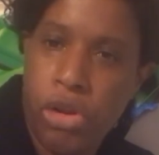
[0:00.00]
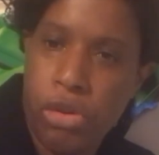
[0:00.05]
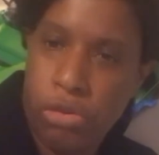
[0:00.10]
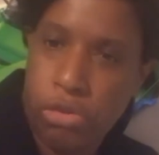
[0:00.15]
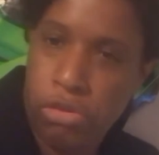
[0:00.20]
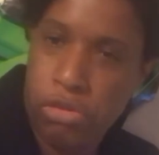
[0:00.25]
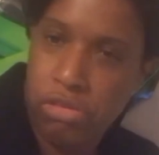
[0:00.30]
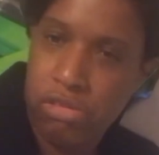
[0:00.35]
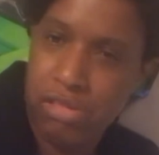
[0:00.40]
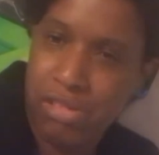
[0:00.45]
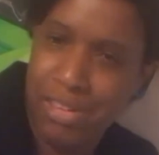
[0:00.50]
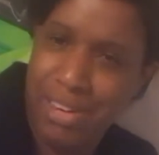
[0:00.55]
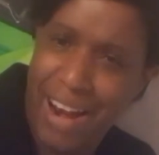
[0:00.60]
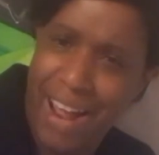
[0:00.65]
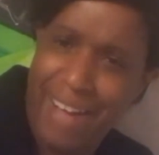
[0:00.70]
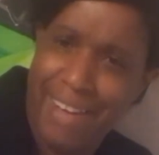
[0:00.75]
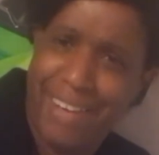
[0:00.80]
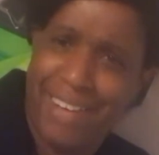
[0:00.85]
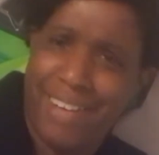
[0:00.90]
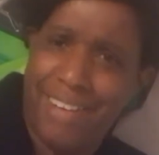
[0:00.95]
Rack
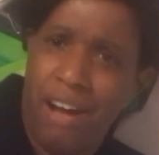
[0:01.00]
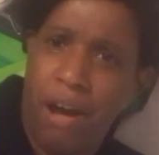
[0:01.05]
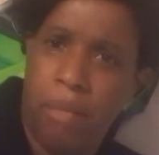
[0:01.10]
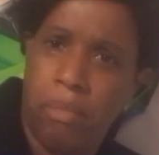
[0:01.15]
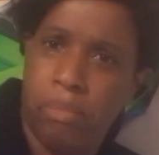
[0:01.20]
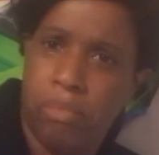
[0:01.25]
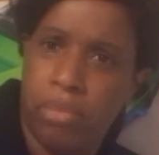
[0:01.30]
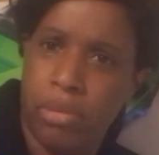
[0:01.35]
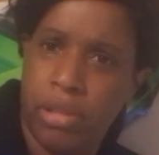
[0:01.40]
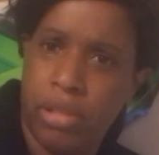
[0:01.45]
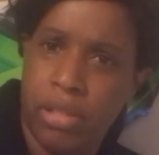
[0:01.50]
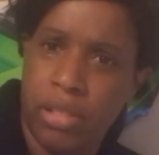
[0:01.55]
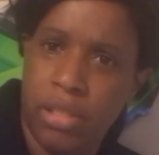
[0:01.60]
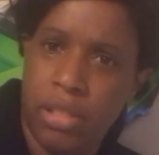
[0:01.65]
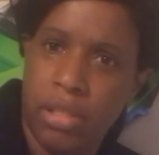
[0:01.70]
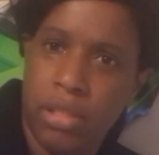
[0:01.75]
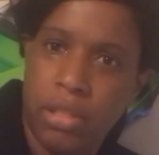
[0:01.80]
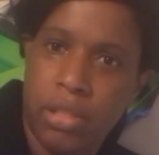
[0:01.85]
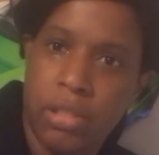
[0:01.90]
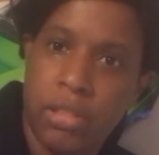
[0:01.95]
up.
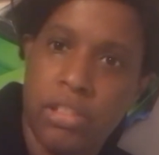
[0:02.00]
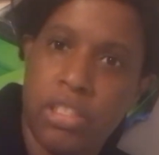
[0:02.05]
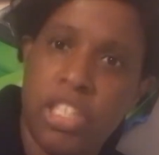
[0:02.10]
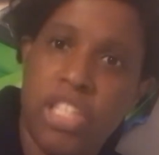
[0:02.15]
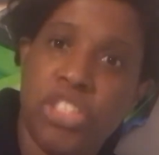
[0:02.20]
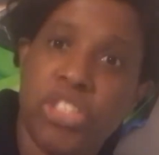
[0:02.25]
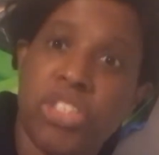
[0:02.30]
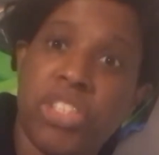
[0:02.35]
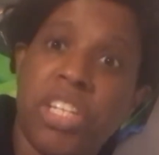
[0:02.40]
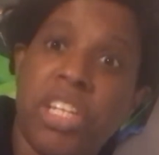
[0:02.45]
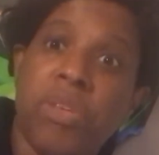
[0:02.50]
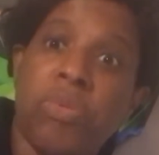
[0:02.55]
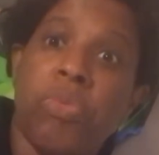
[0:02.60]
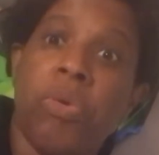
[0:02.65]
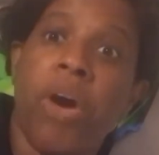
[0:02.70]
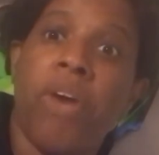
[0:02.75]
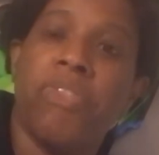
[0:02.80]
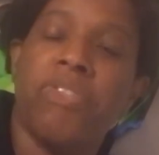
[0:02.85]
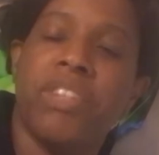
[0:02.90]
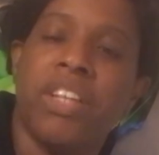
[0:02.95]
Teacher Dean,
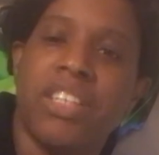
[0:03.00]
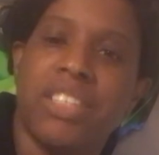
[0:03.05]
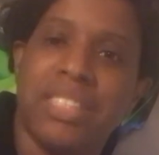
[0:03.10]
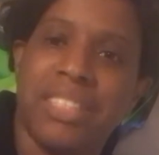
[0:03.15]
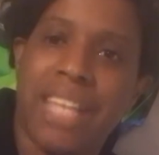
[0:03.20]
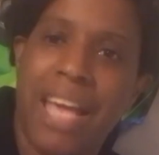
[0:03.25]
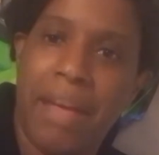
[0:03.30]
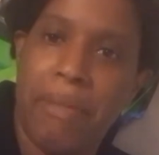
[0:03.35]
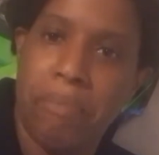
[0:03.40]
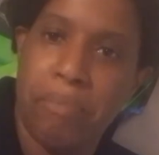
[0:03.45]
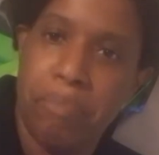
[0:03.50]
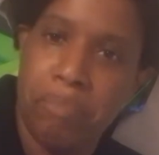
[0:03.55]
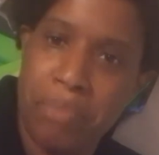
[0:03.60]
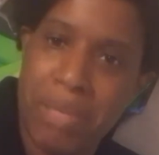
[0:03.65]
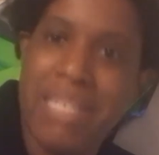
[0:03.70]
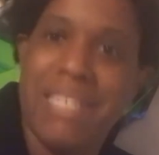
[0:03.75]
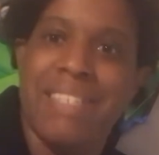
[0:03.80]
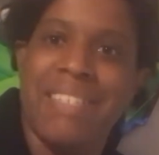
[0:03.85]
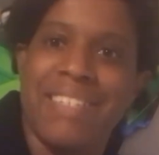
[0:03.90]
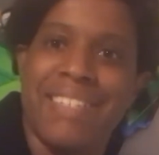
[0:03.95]
what does that
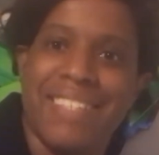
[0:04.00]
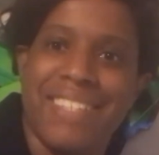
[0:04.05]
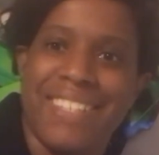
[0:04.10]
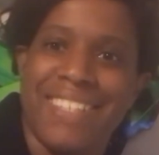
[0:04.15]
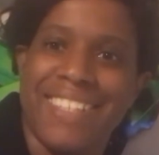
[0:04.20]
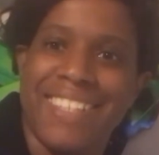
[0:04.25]
mean?